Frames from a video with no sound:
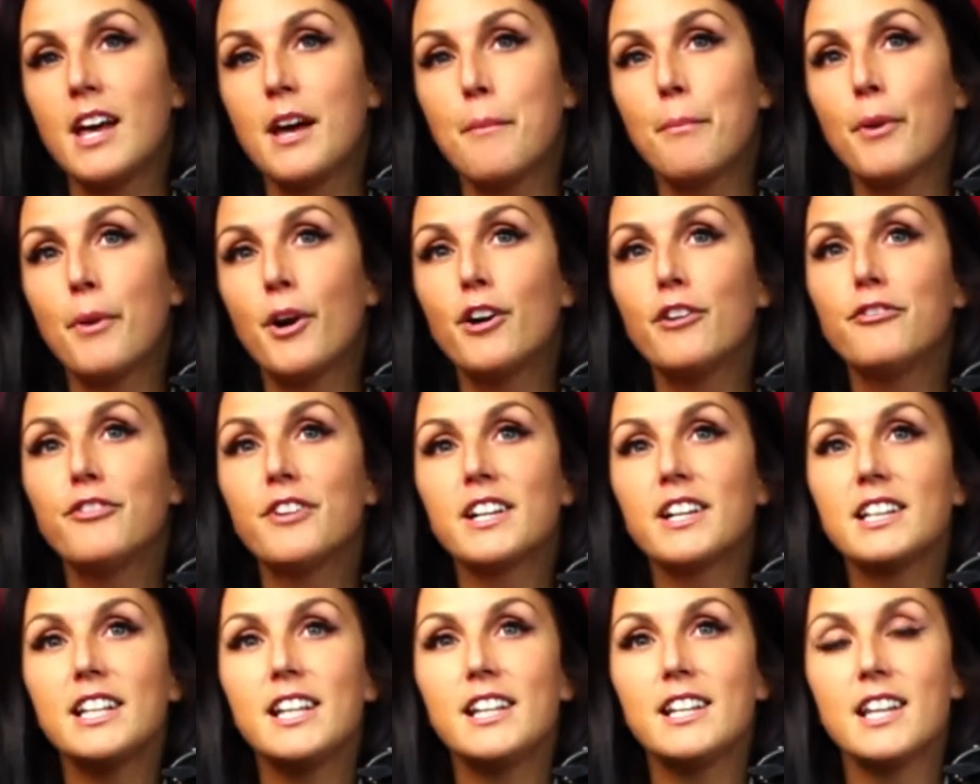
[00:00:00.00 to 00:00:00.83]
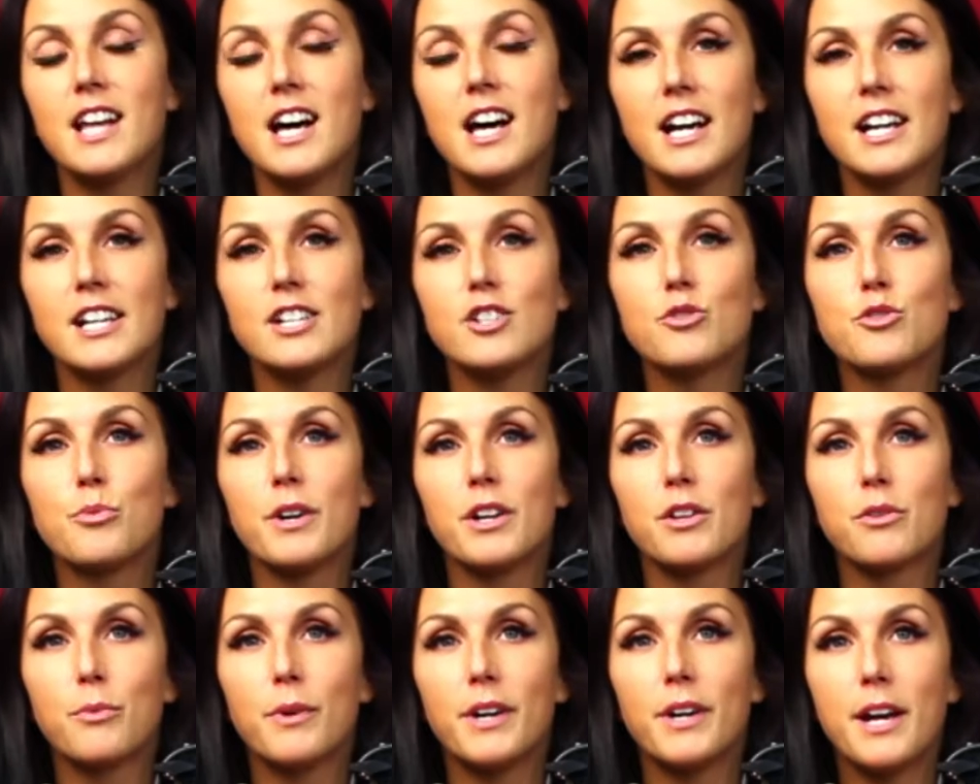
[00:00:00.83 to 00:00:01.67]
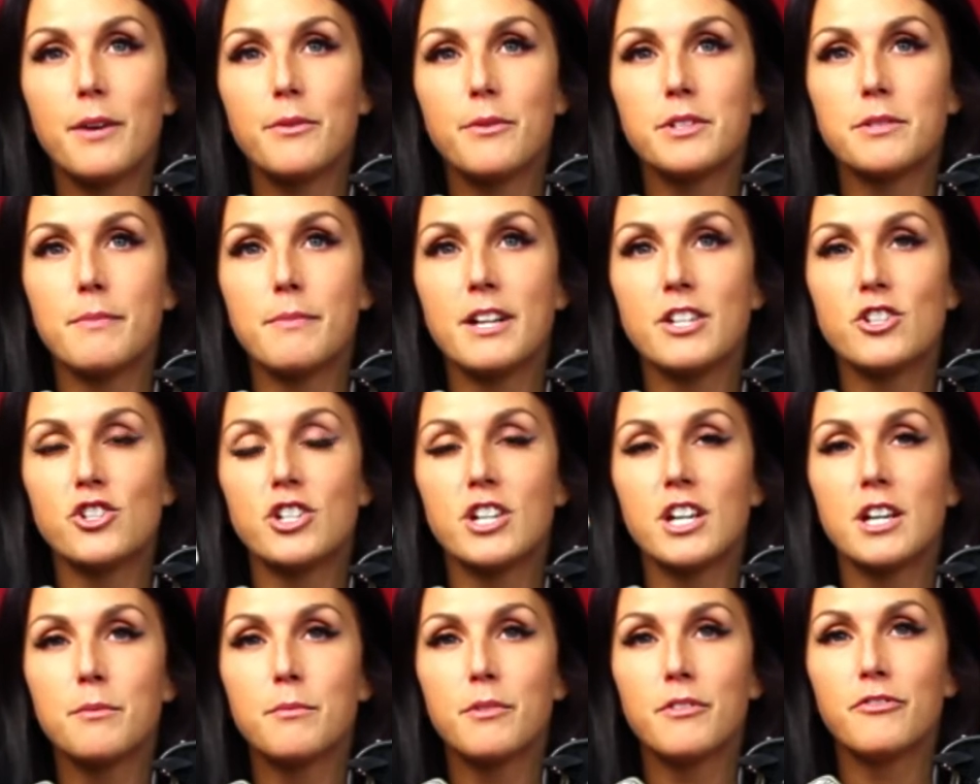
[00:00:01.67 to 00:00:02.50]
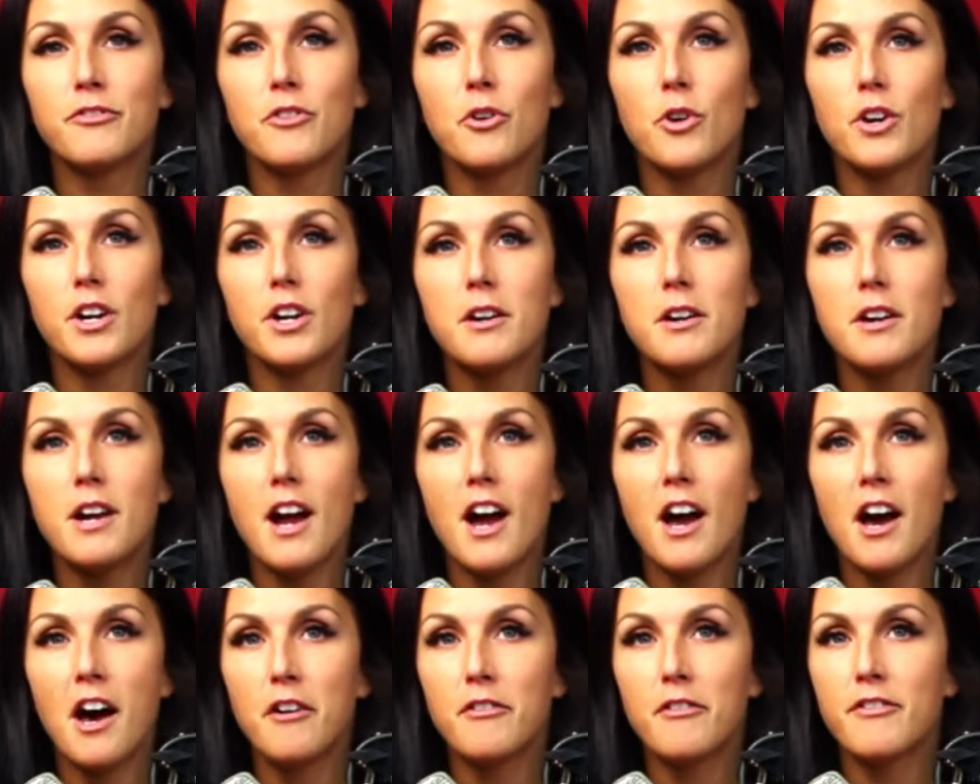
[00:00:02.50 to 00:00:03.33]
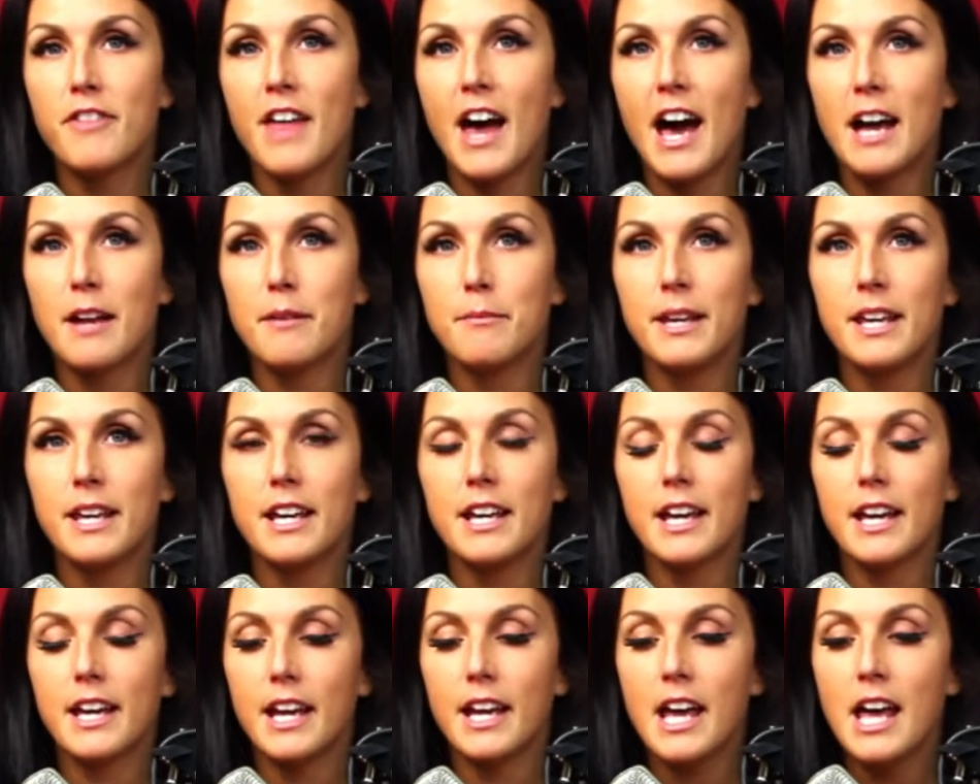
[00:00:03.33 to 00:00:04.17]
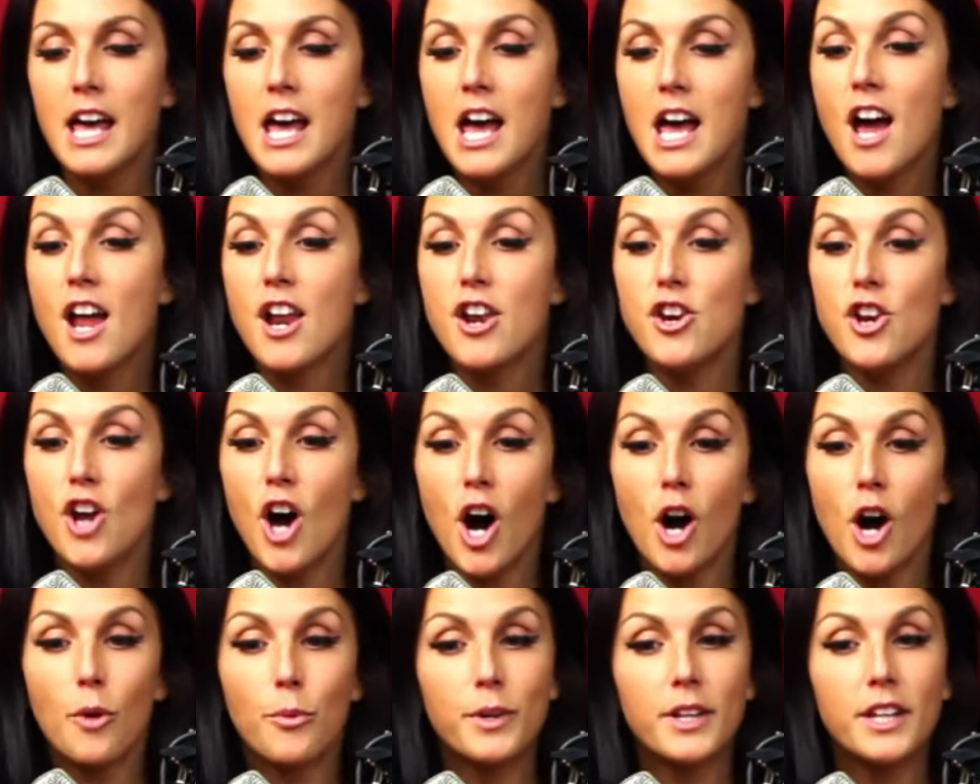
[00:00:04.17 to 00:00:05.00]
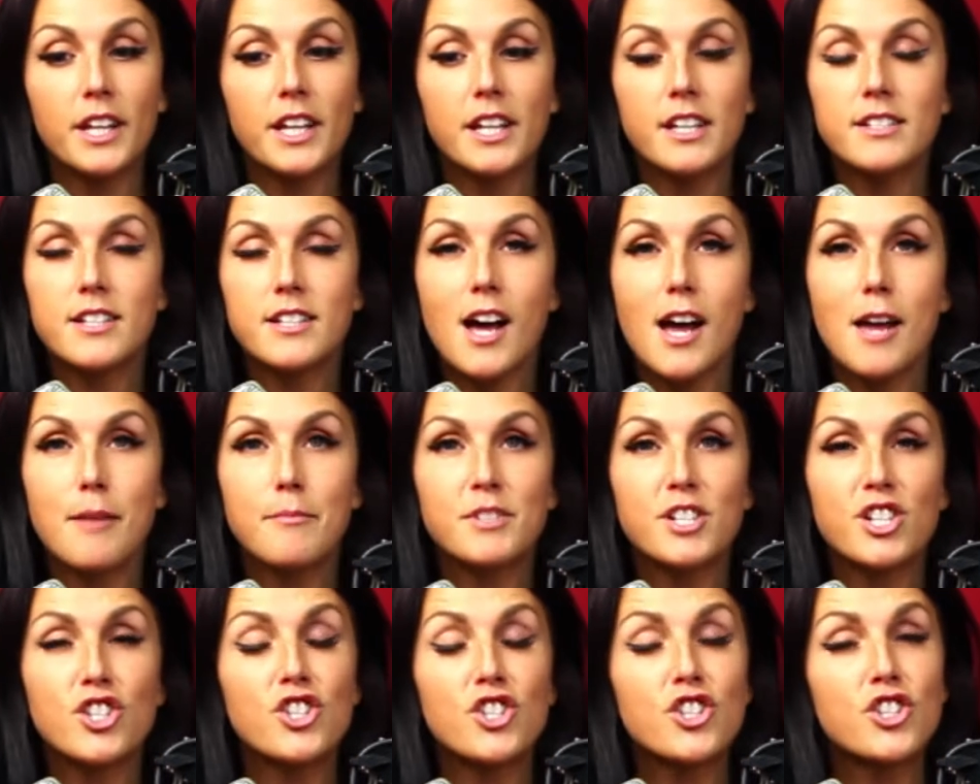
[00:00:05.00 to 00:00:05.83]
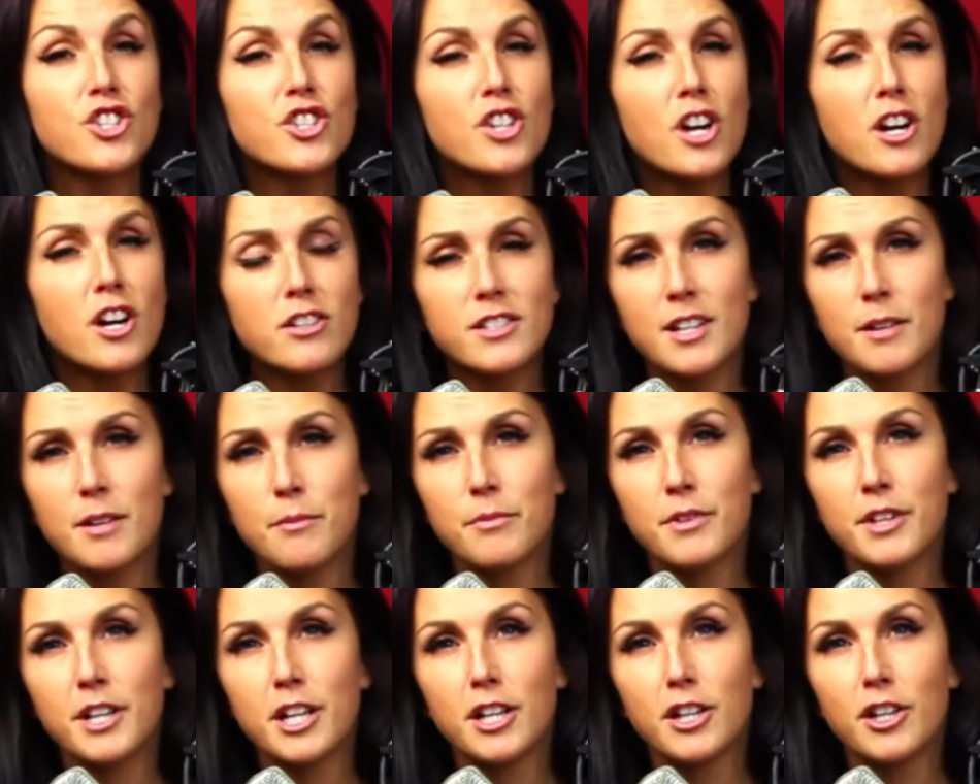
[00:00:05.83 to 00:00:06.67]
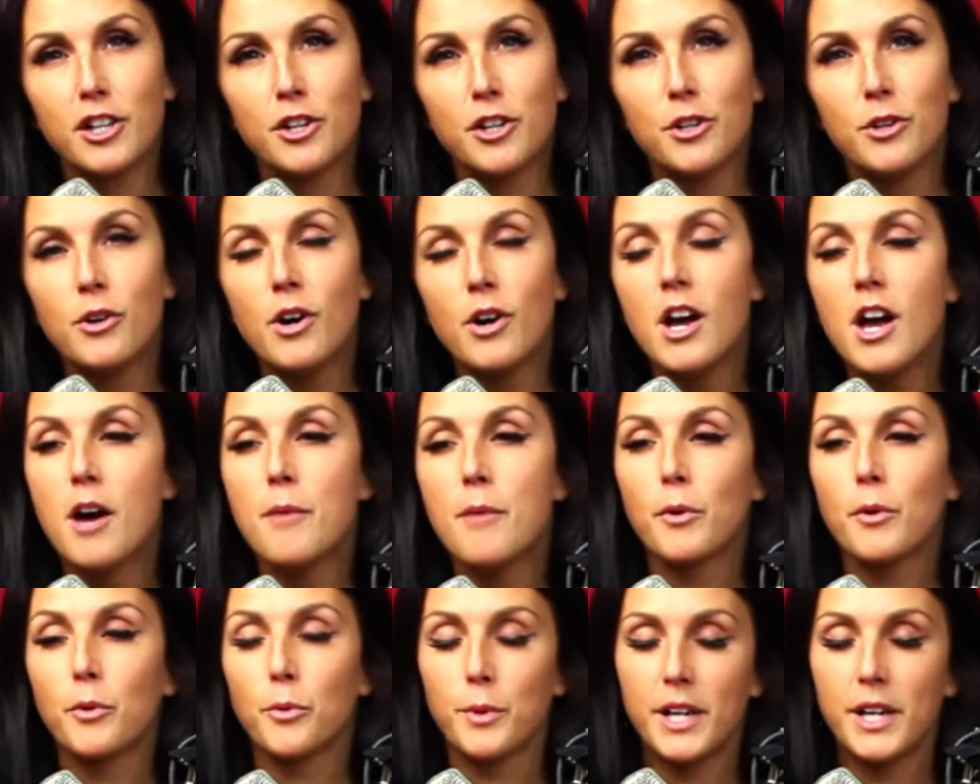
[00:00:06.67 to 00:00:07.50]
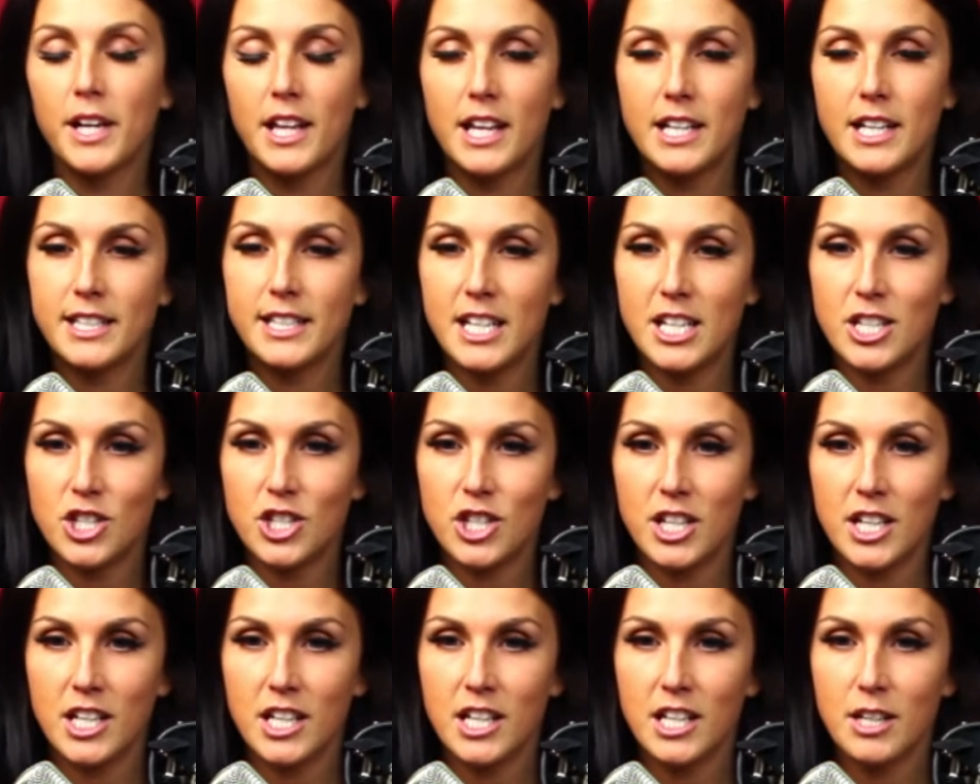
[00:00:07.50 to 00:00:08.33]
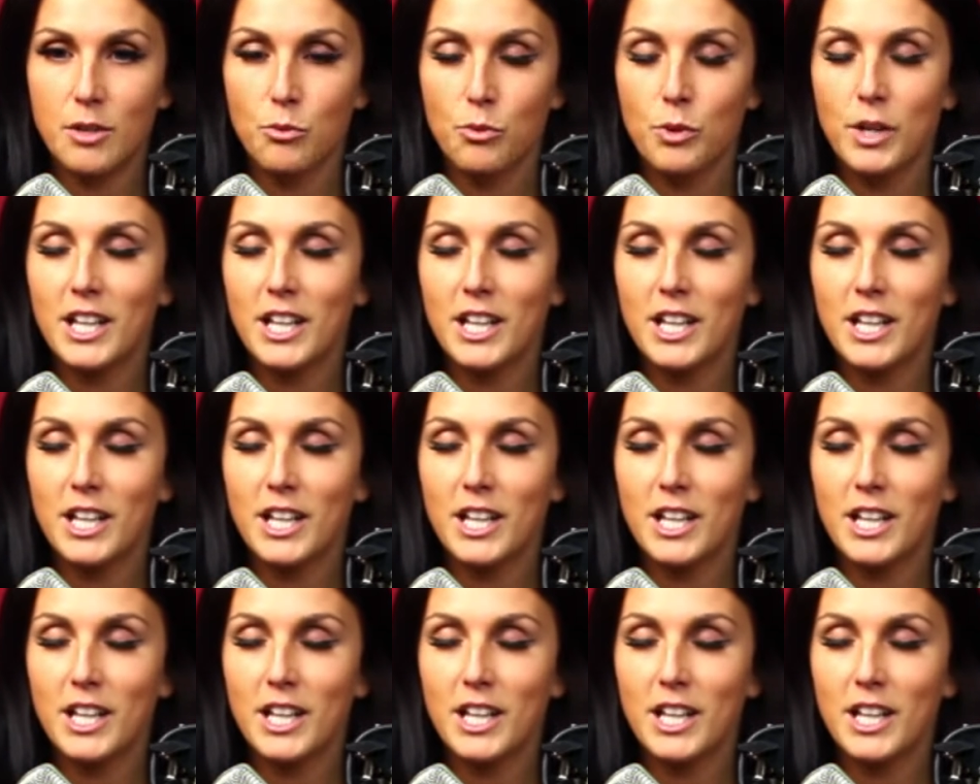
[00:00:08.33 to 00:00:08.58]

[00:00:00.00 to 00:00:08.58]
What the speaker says: perfectly aligned with what I was mentioning before, of that being not really a time to start something new, but realization.